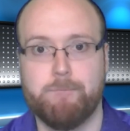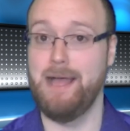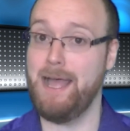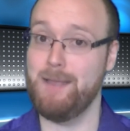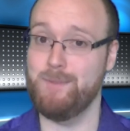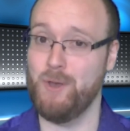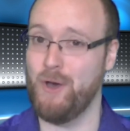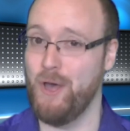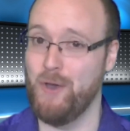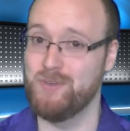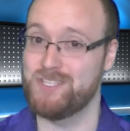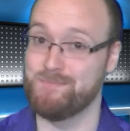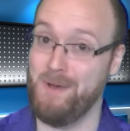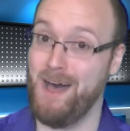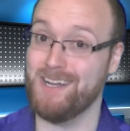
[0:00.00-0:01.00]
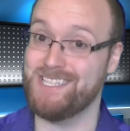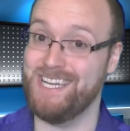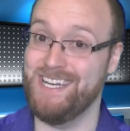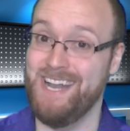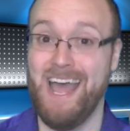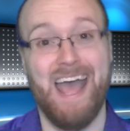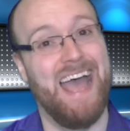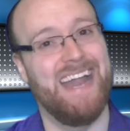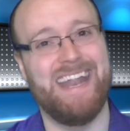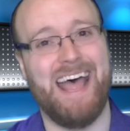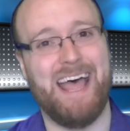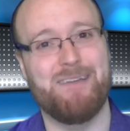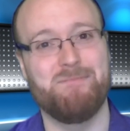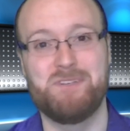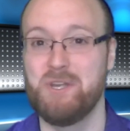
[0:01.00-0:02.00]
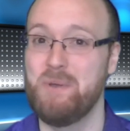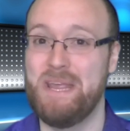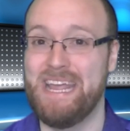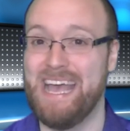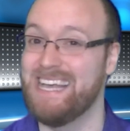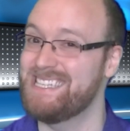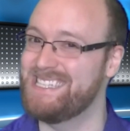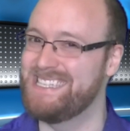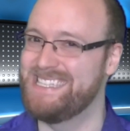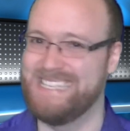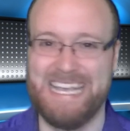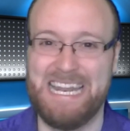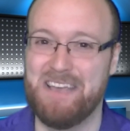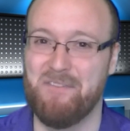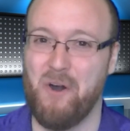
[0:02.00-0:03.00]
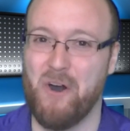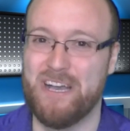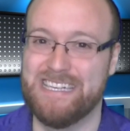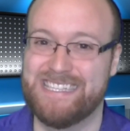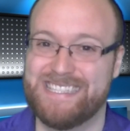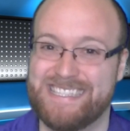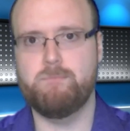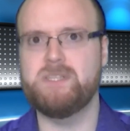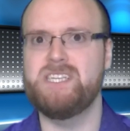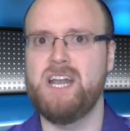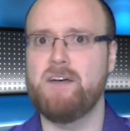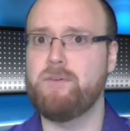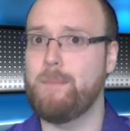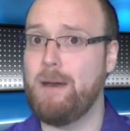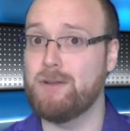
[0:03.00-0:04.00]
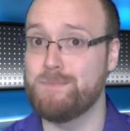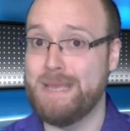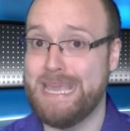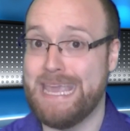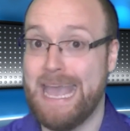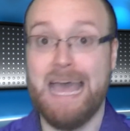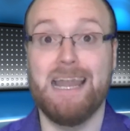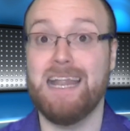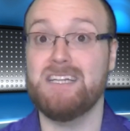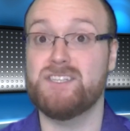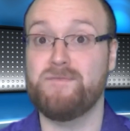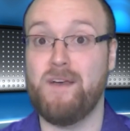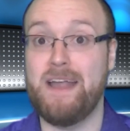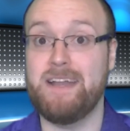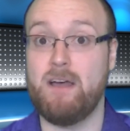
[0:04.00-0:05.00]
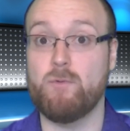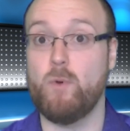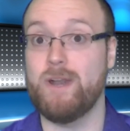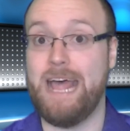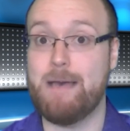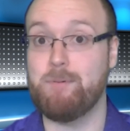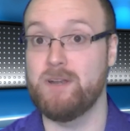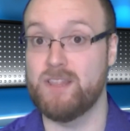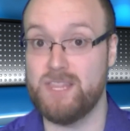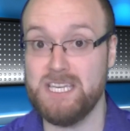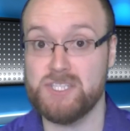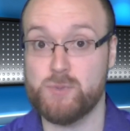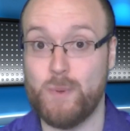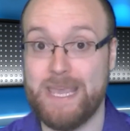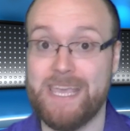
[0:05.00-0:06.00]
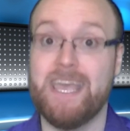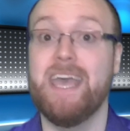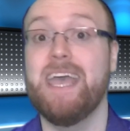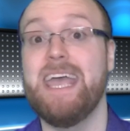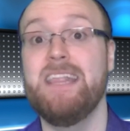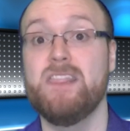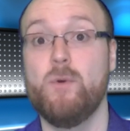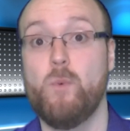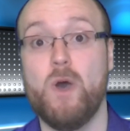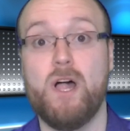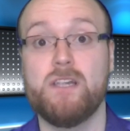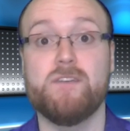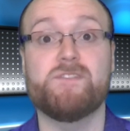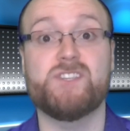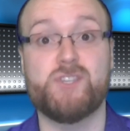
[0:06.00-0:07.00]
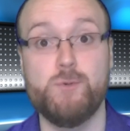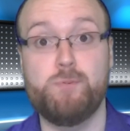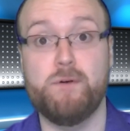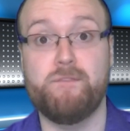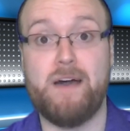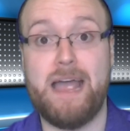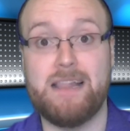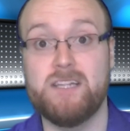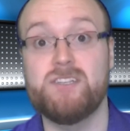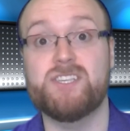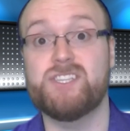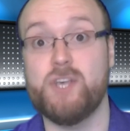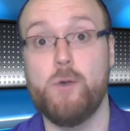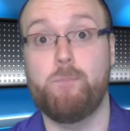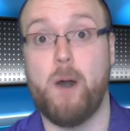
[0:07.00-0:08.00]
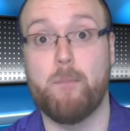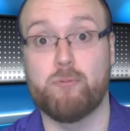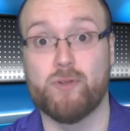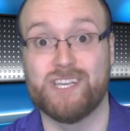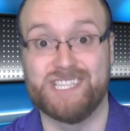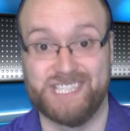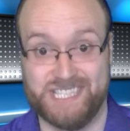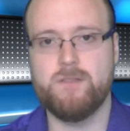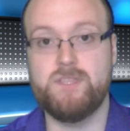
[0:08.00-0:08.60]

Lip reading: I'm your host, Martin, and I'm doing a silly voice. But enough about me, let's find out what happened this week in the world of super violent soap operas.